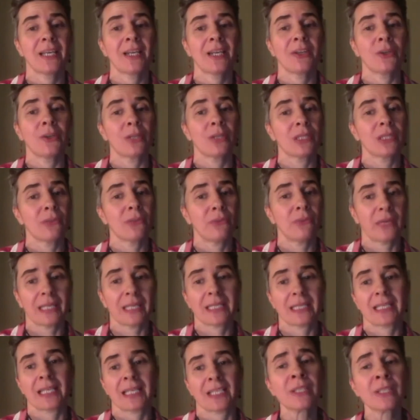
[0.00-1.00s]
Your
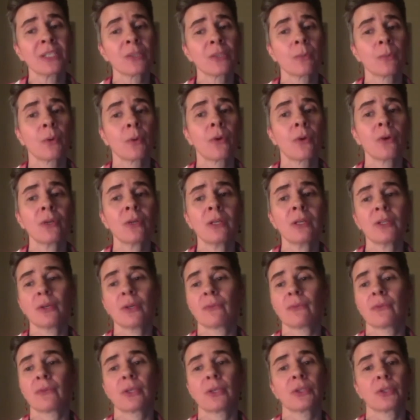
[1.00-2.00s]
defects are small. Your
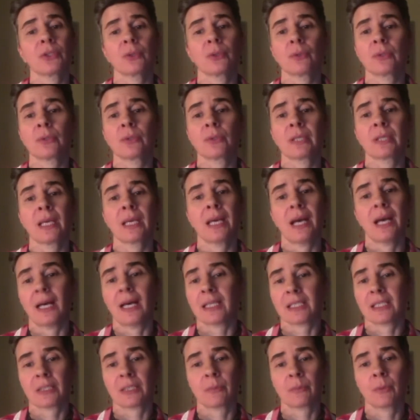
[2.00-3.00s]
virtues
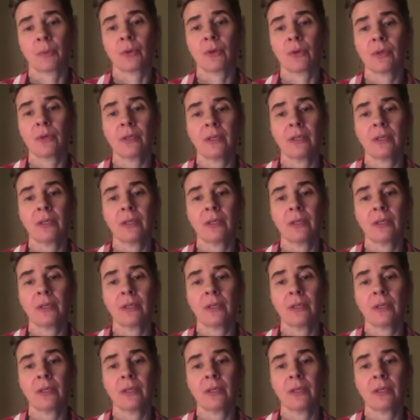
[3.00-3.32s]
are small.